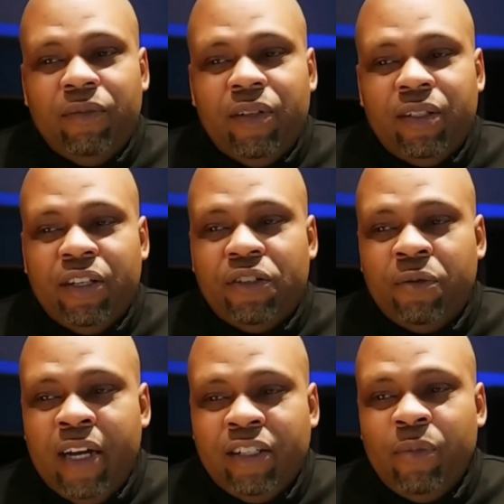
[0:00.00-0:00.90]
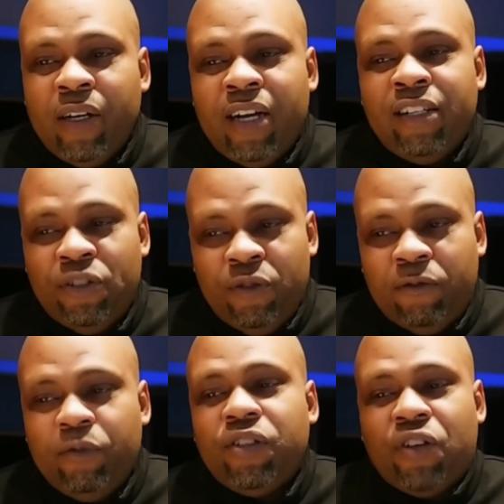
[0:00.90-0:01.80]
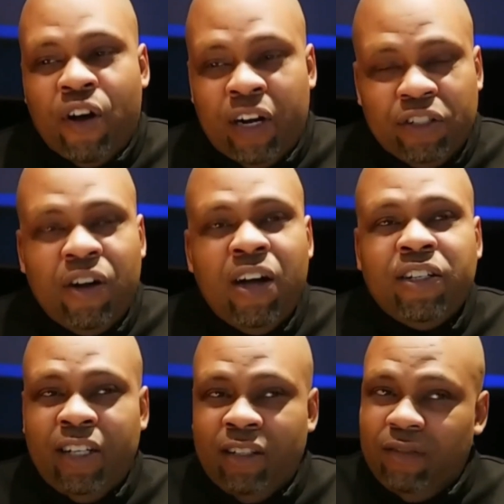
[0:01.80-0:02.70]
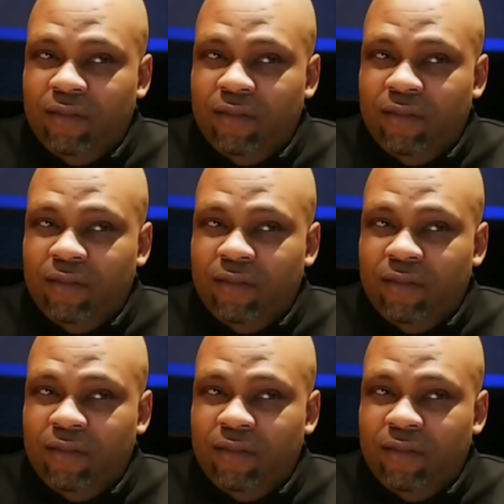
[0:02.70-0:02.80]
situation because you've started charging